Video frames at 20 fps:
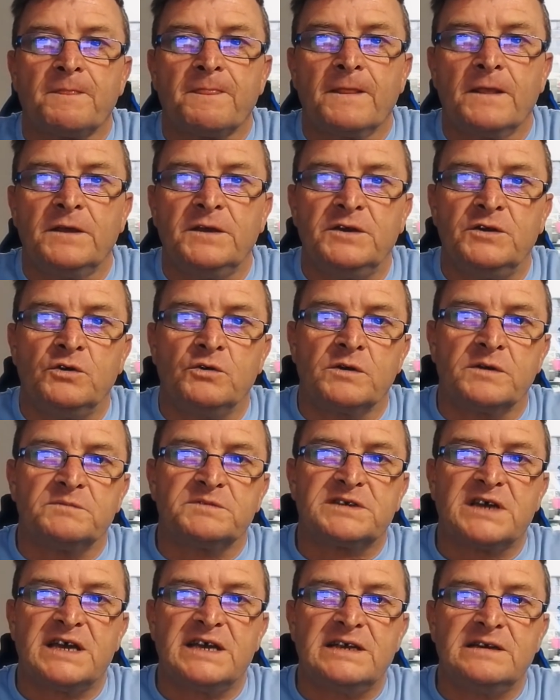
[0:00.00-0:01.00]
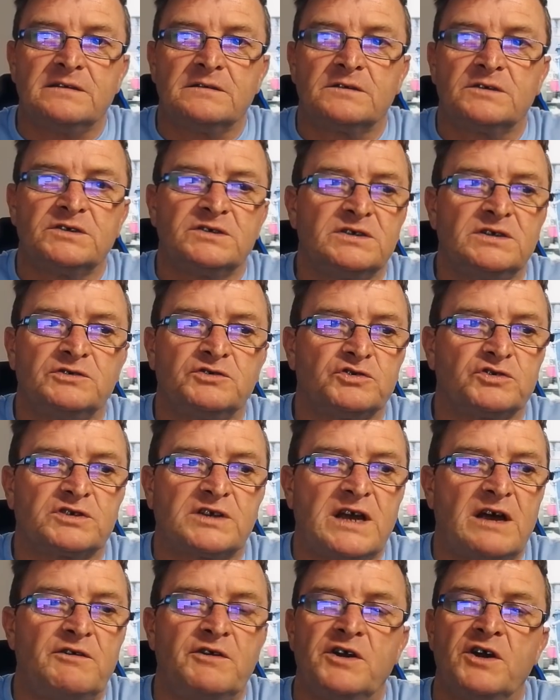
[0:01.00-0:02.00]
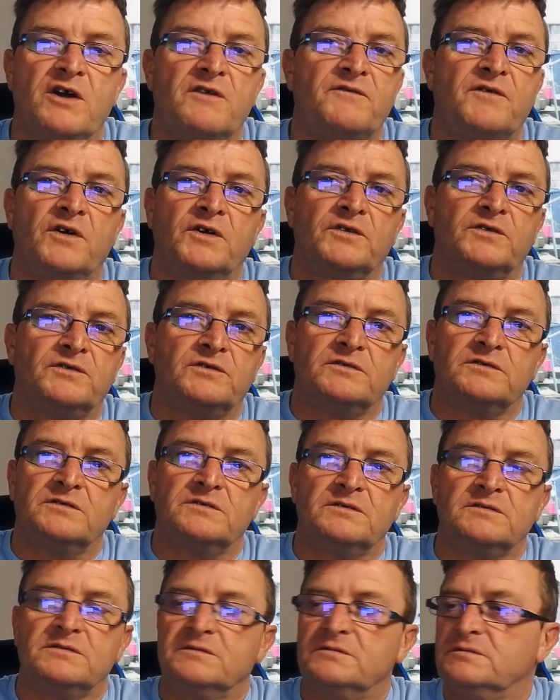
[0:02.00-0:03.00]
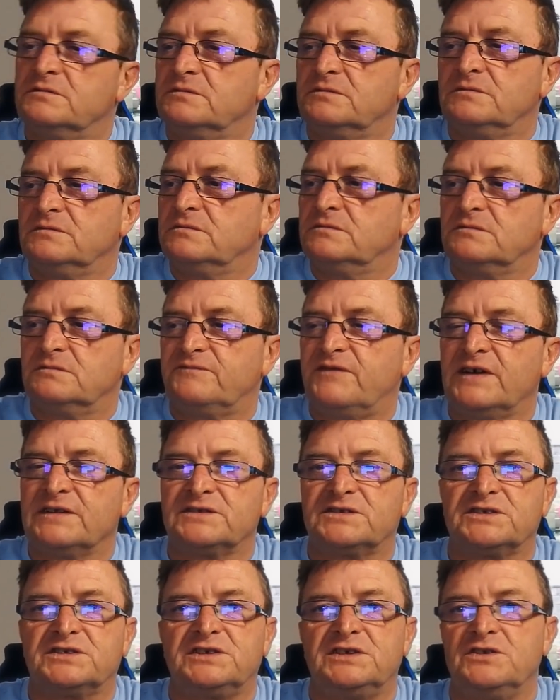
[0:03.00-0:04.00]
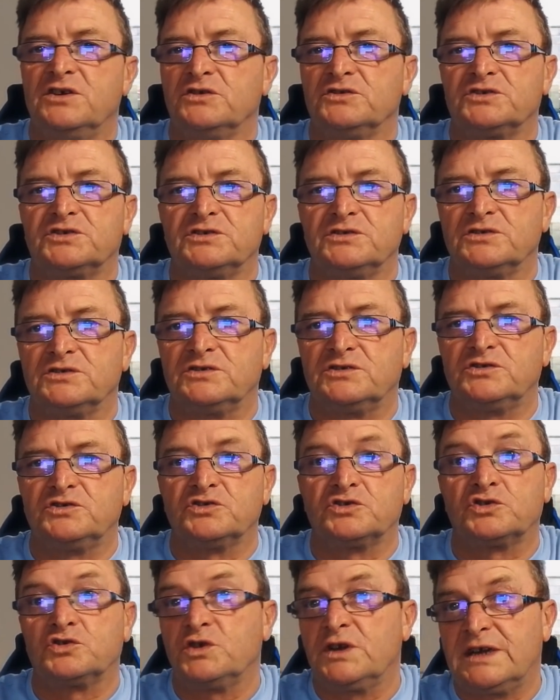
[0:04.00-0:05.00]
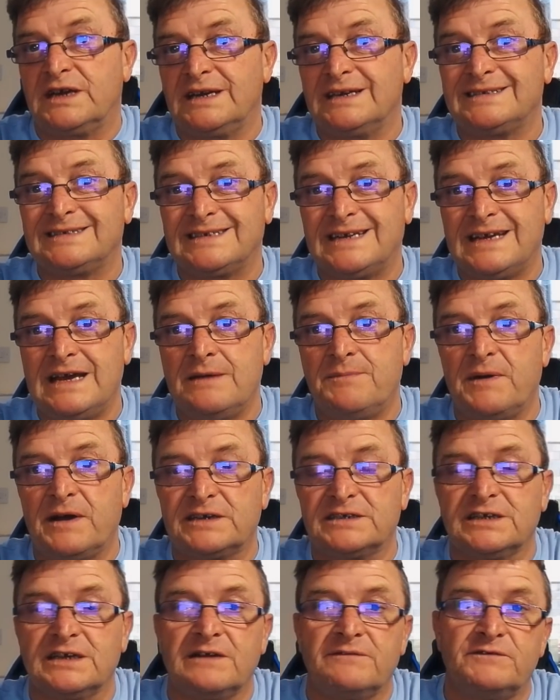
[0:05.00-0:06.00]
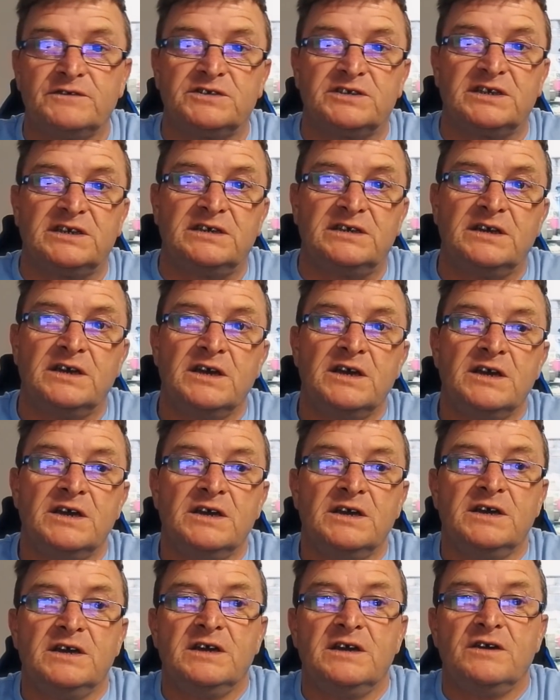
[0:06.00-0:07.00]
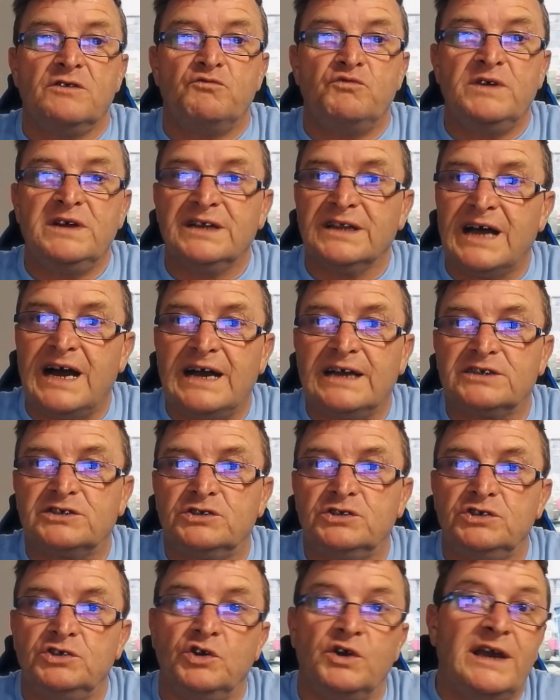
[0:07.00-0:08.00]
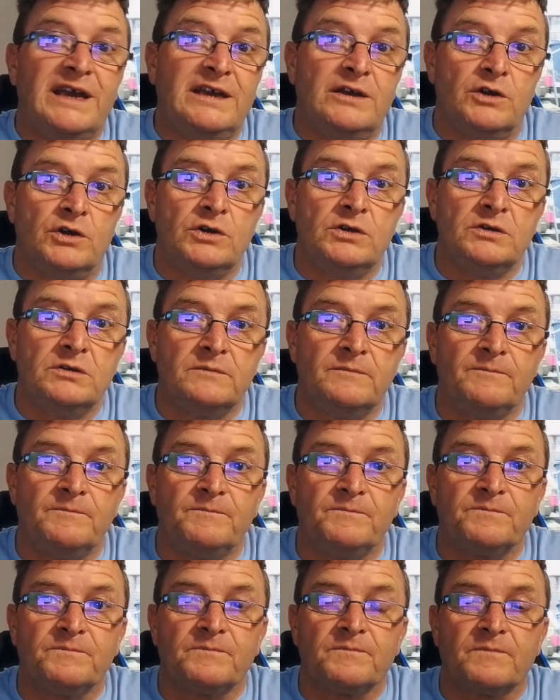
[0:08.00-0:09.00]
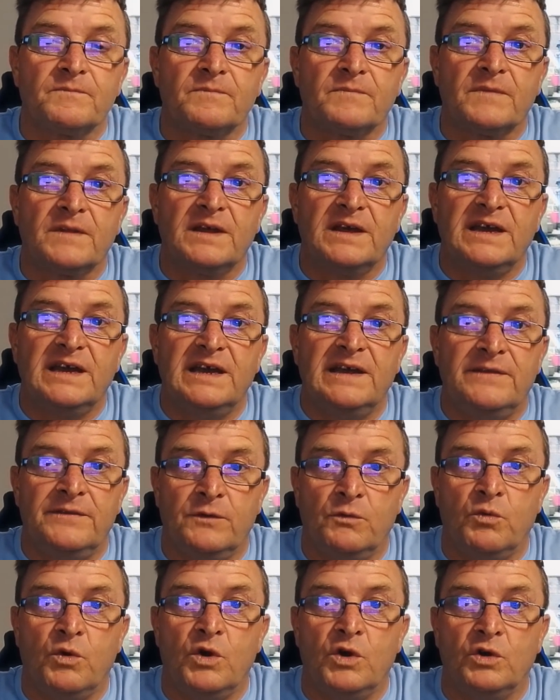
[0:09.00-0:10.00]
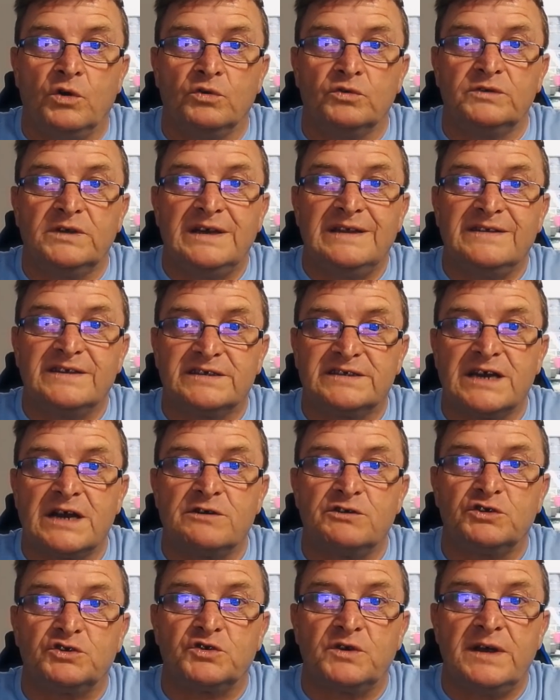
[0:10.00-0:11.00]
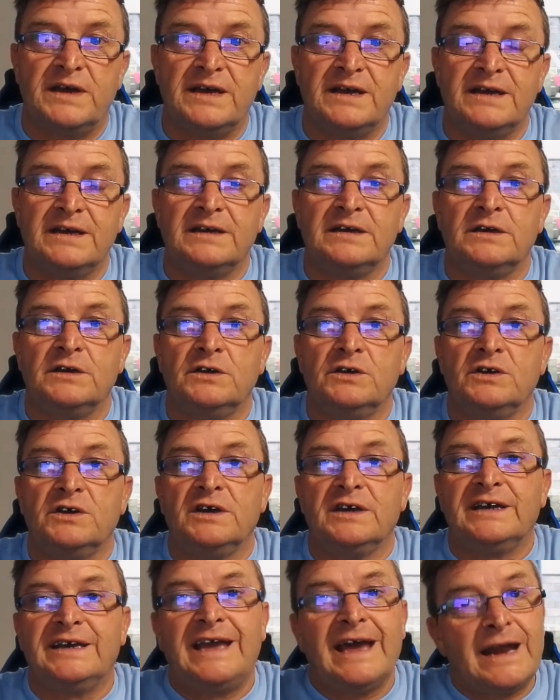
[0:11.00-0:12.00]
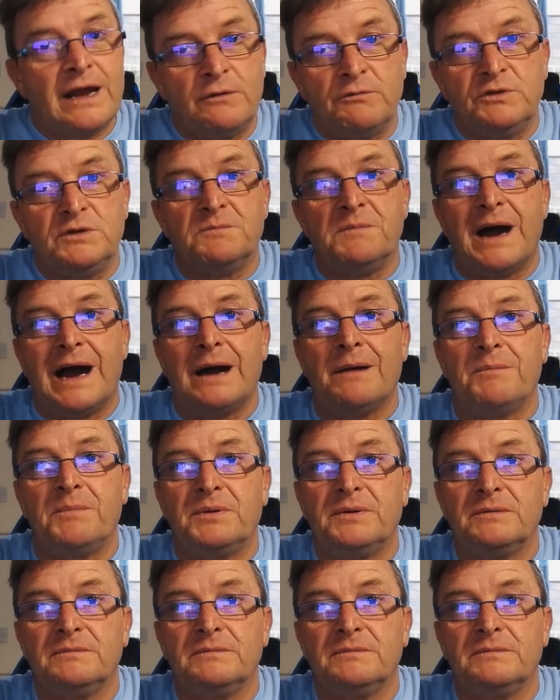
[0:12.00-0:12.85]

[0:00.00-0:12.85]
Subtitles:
You know what I'm saying? Because they'll just carry off on fantasy nonsense just so you can escape actually having to realise that you're here in the world, in the territory. Get out your map